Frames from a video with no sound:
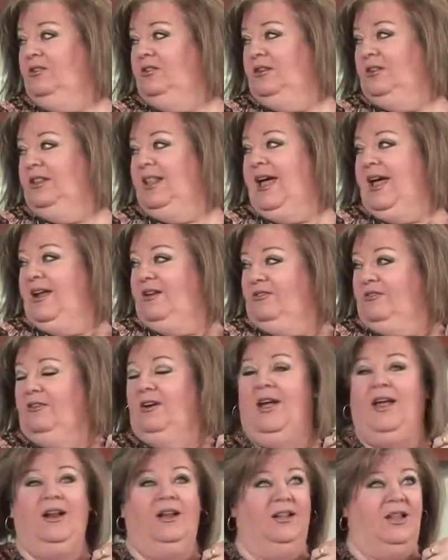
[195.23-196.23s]
a ladder,
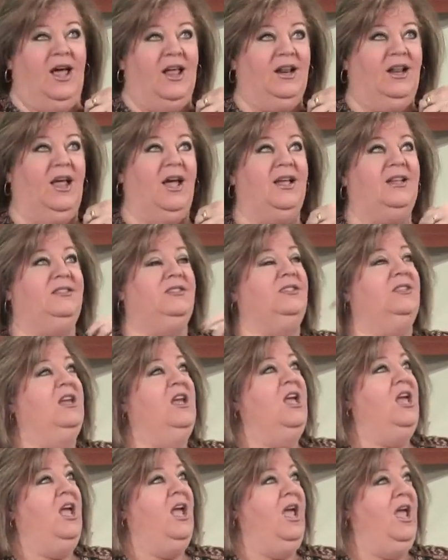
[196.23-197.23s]
and a lot of lights
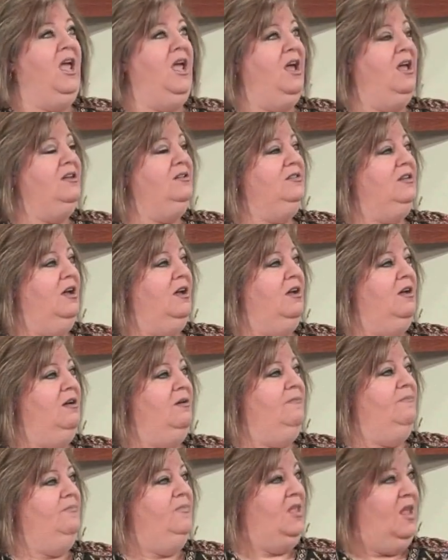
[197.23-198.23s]
and
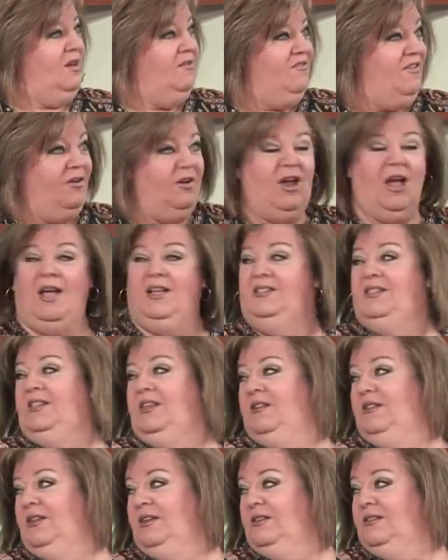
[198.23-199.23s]
um, and very high
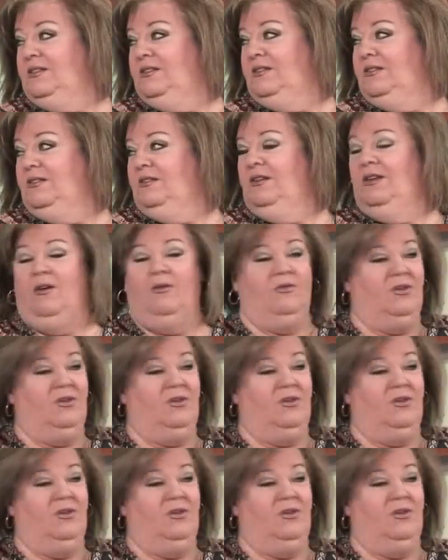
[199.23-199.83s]
ceilings, you know, wow.